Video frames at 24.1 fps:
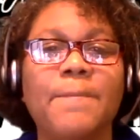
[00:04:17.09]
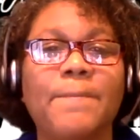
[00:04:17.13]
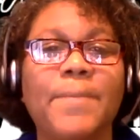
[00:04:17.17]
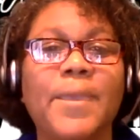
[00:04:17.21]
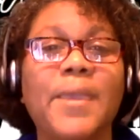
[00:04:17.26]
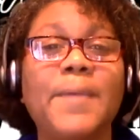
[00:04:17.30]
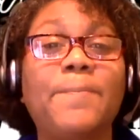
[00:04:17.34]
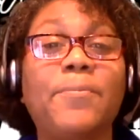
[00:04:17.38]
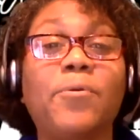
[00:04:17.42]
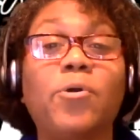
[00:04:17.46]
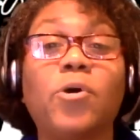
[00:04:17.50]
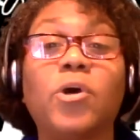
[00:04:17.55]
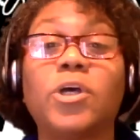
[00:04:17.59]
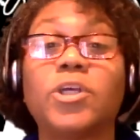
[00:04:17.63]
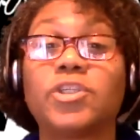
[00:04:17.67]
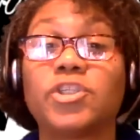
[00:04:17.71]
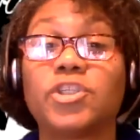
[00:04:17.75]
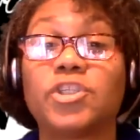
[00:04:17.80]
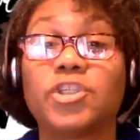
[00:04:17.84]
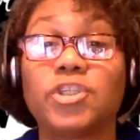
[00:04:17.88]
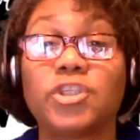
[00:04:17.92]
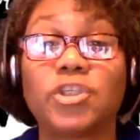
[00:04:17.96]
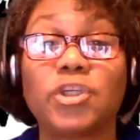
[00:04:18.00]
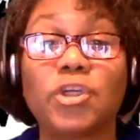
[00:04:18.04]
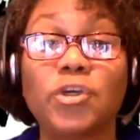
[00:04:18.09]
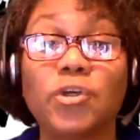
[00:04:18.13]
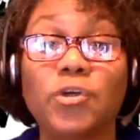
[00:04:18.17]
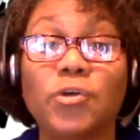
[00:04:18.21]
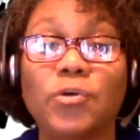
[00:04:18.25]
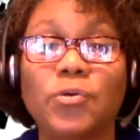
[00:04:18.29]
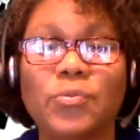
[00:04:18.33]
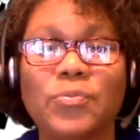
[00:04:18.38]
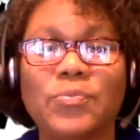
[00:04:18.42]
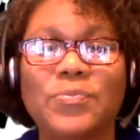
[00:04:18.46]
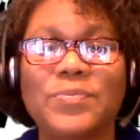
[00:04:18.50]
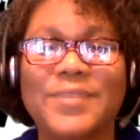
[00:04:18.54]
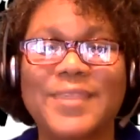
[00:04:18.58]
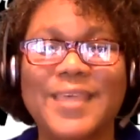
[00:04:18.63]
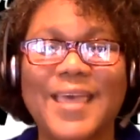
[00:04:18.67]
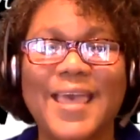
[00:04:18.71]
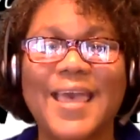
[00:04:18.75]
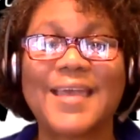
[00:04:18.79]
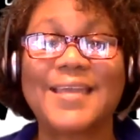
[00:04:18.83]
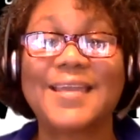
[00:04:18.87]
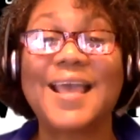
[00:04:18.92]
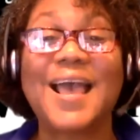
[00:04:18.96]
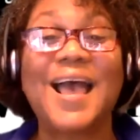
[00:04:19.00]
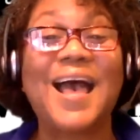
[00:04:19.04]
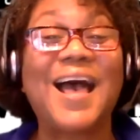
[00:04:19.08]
people assume that